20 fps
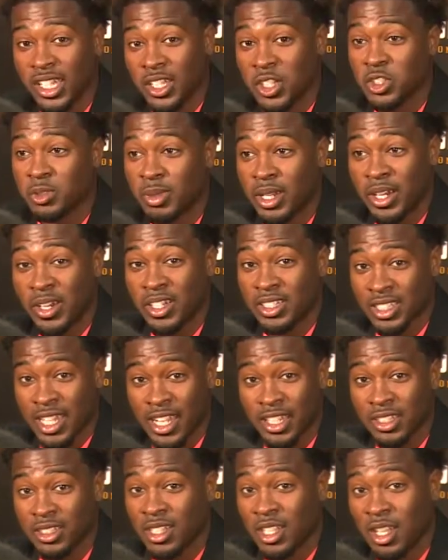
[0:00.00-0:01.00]
recent
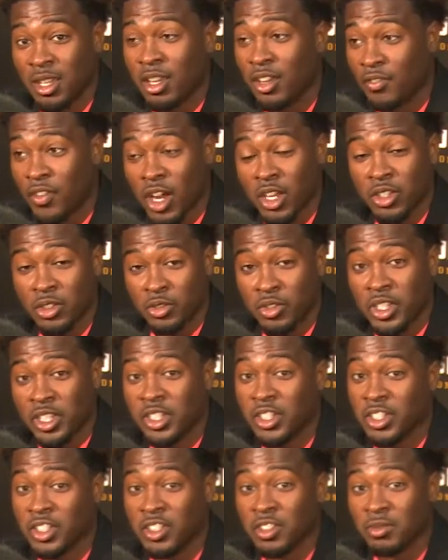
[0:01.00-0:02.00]
expansion that
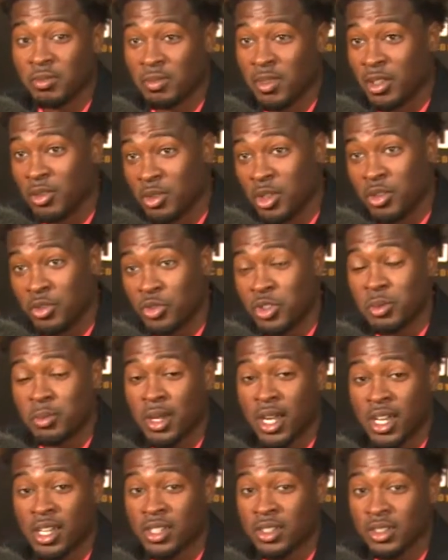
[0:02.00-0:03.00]
includes Georgia
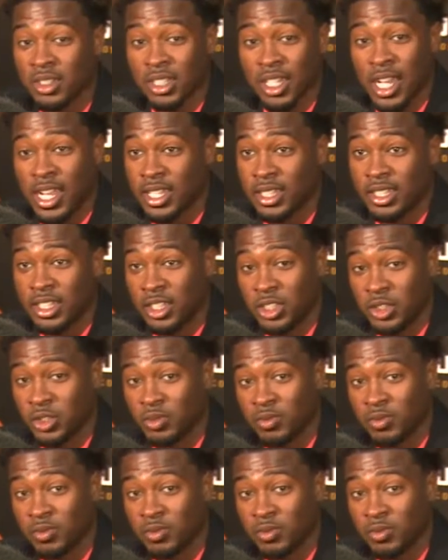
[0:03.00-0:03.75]
Southern and Appalachian